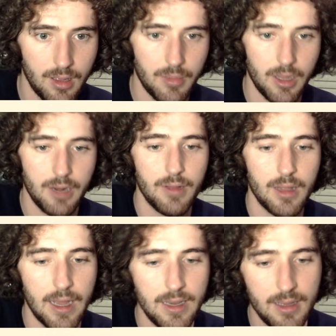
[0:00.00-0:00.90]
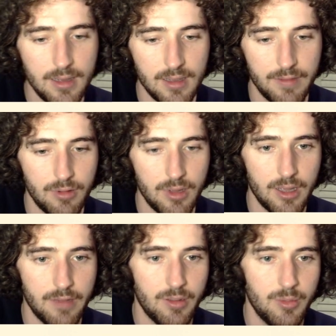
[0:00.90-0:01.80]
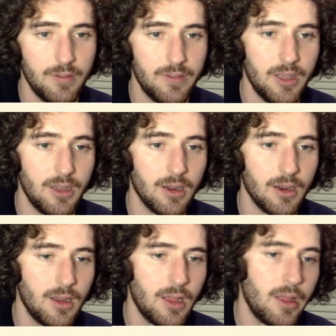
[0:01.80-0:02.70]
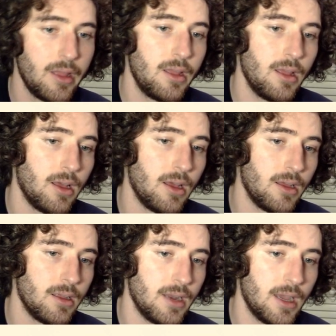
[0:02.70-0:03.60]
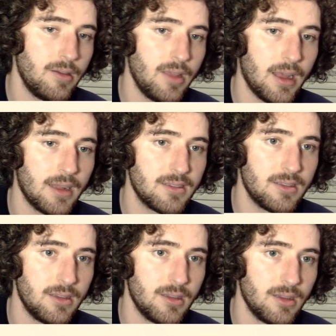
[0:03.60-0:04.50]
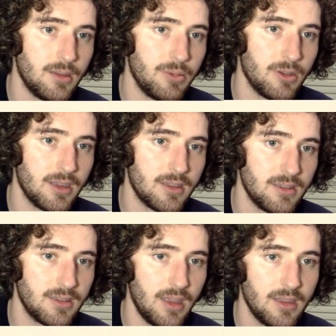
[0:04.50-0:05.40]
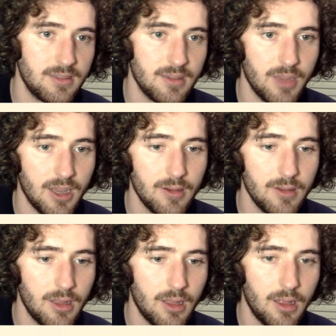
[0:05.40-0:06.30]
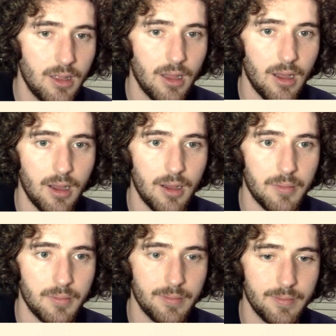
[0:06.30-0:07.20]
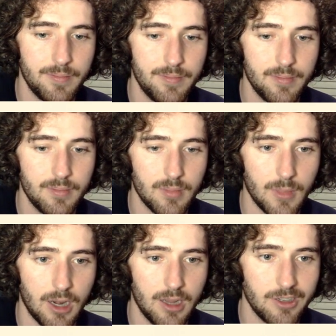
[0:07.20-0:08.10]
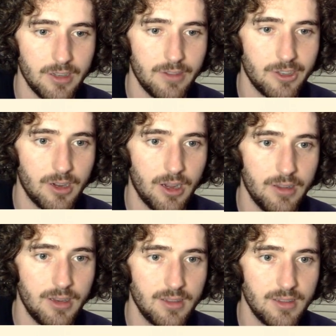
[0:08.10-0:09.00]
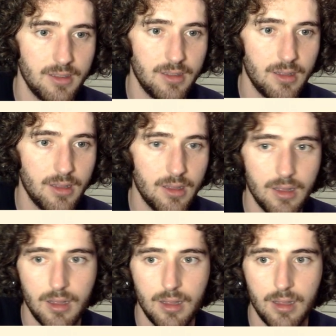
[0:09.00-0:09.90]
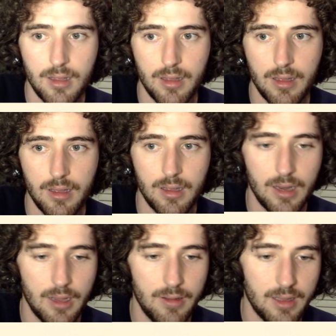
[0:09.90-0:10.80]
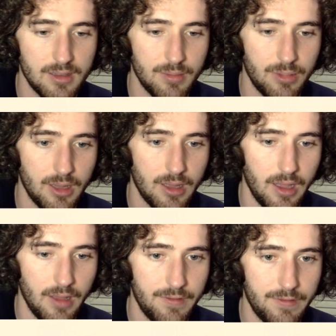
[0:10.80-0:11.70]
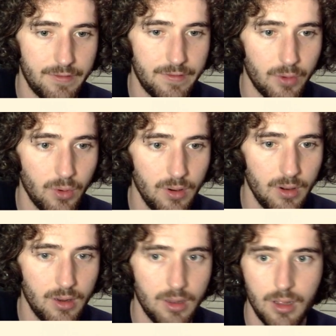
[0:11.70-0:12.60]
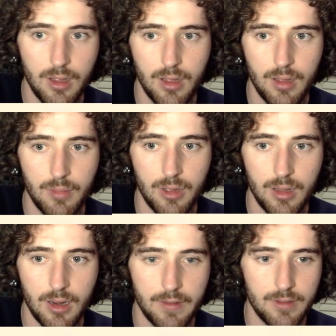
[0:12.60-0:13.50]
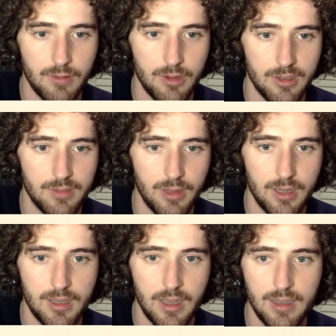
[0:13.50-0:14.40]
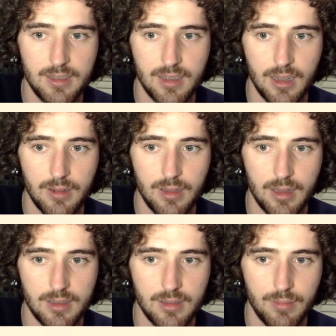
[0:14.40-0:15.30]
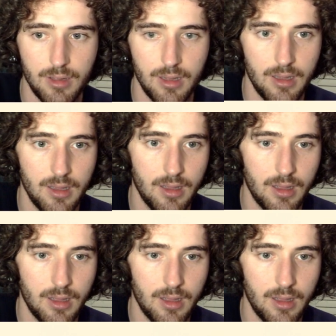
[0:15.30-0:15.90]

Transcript: anyway, the idea is if we move here, now he has to protect his king somehow. Not actually even sure how he does it. Now he has to play f4, but then after we just play takes, now he has to play